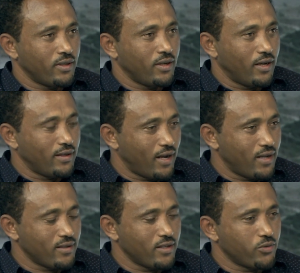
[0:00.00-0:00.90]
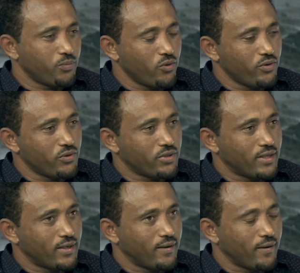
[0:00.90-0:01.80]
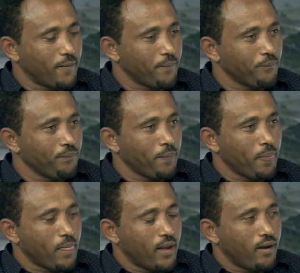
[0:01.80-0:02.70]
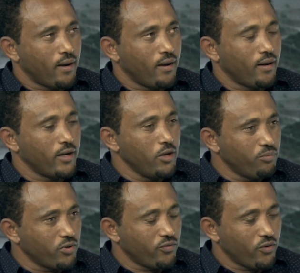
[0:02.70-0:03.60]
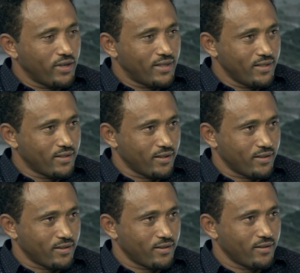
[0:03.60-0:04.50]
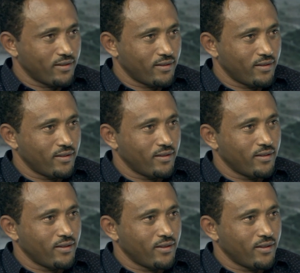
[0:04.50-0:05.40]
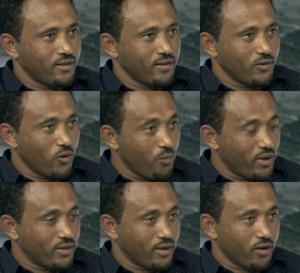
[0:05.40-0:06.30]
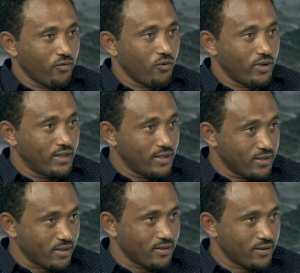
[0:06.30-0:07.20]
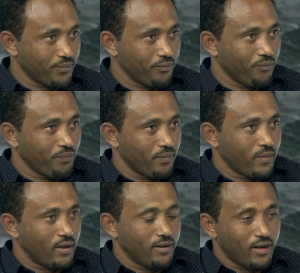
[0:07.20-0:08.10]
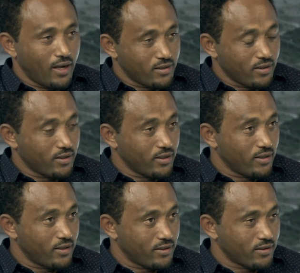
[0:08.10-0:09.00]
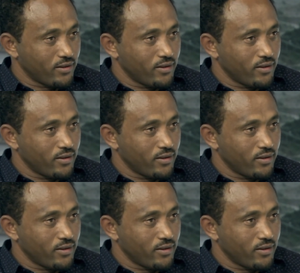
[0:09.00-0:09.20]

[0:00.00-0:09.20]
and the other is producing input for industries, raw material for industries, and the other thing is